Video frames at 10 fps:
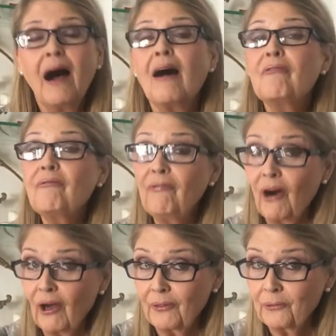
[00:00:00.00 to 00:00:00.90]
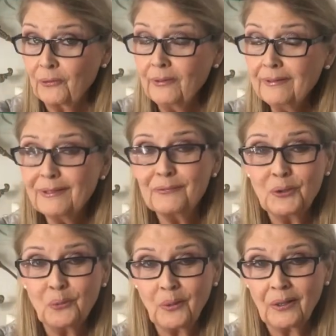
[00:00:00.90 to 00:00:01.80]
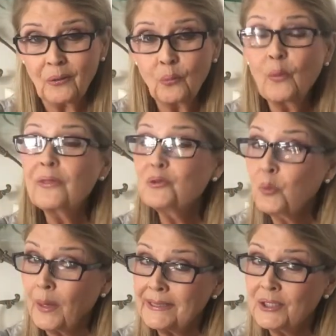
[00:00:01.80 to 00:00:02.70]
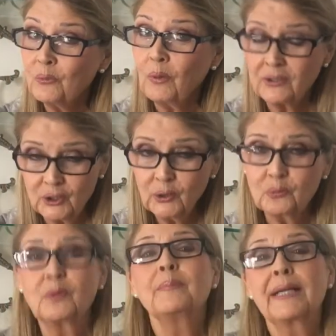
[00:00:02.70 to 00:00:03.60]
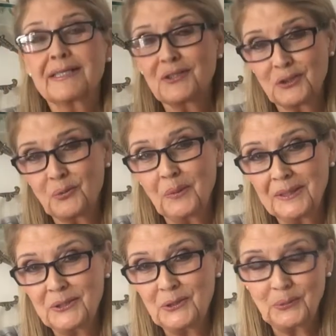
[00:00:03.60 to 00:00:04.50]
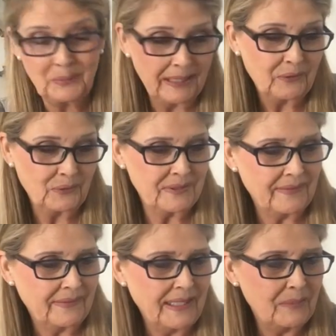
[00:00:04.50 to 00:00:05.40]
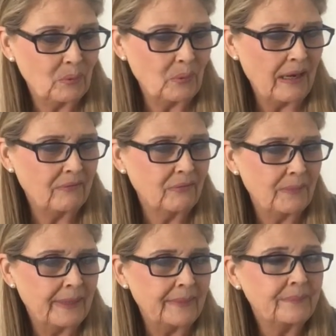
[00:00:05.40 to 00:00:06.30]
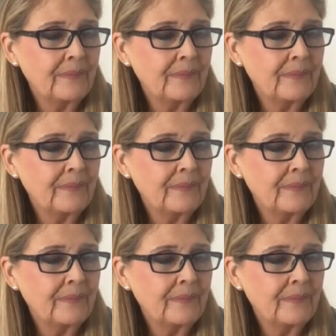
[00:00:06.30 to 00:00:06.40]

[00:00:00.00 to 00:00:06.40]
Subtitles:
a father, if you will, with 21 children, because there's 22 letters in the Hebrew alphabet.